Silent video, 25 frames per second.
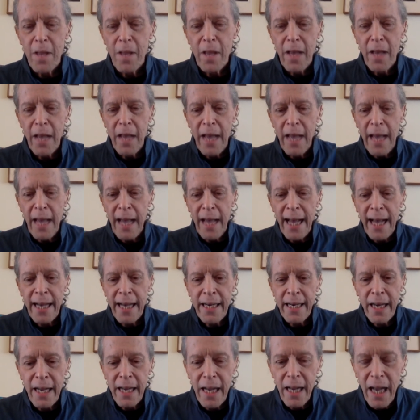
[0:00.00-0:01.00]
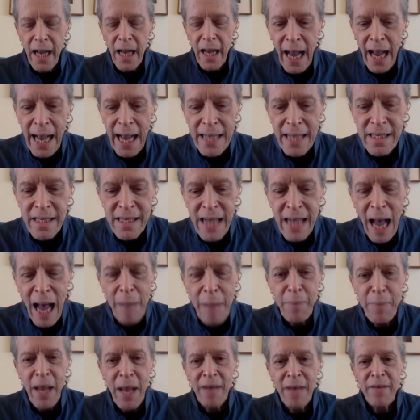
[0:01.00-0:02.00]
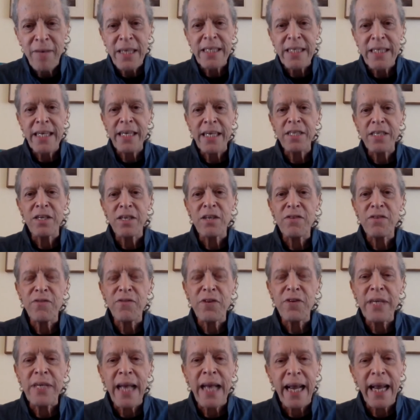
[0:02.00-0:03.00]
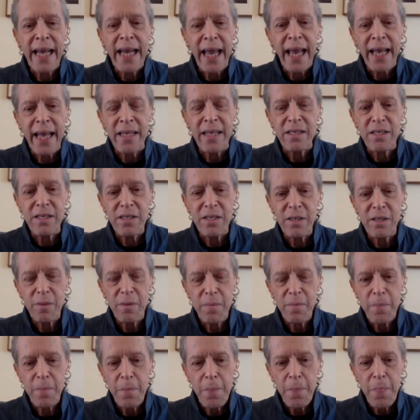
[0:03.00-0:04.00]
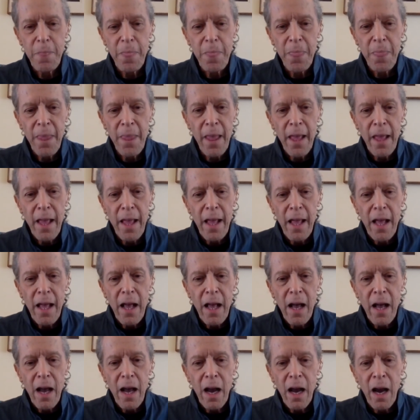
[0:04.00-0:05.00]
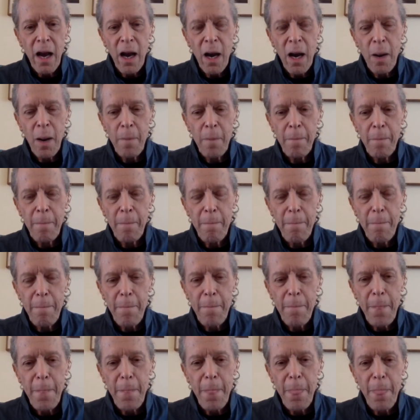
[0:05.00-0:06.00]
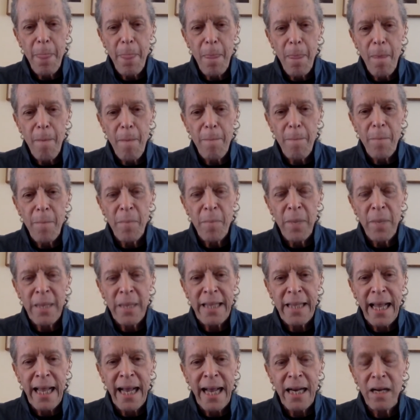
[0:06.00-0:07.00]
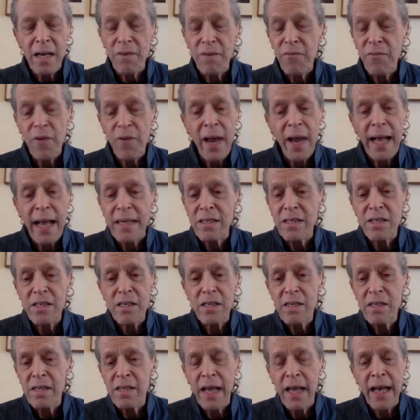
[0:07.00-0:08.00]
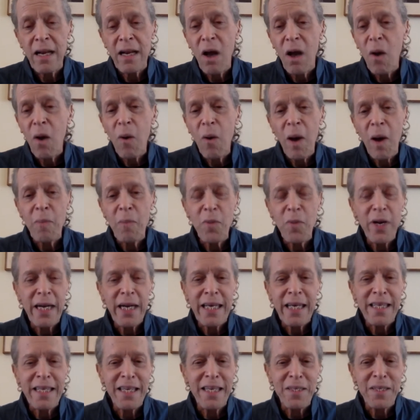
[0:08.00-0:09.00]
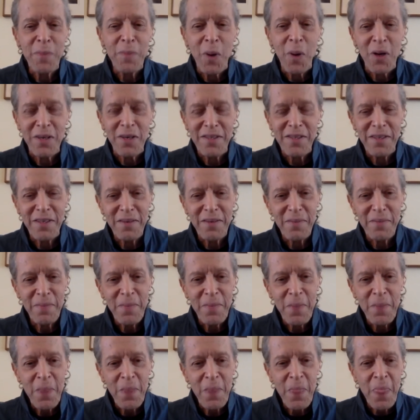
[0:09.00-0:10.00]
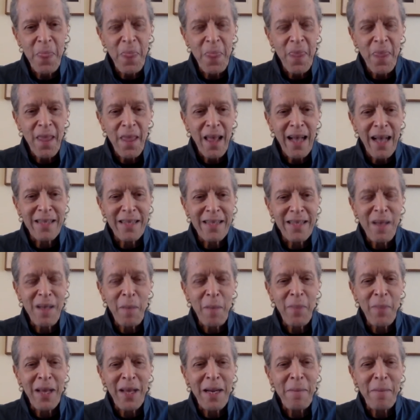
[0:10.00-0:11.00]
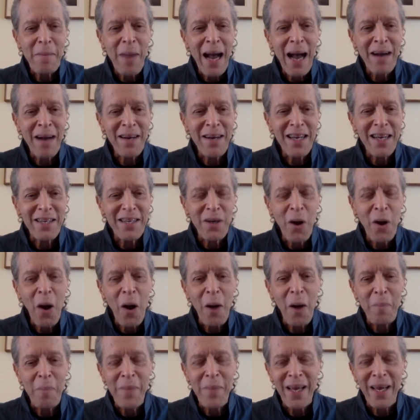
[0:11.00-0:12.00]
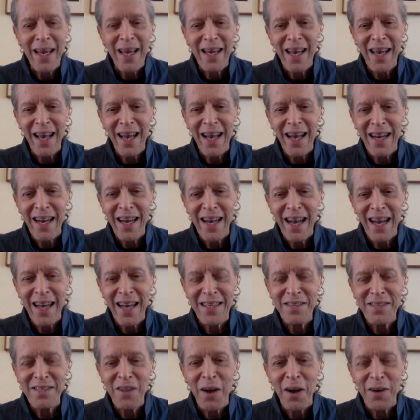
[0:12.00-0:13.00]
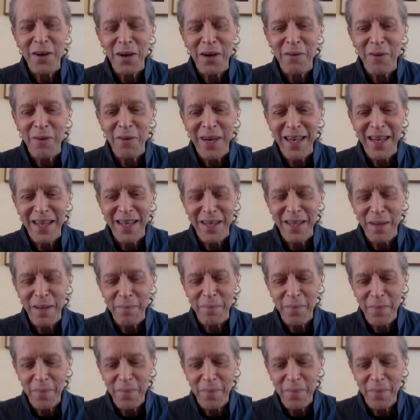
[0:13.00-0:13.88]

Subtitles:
And I had stopped having teachers for decades. But then a friend just said, oh, I'm reading these books. And something about it caught me, and I started reading them.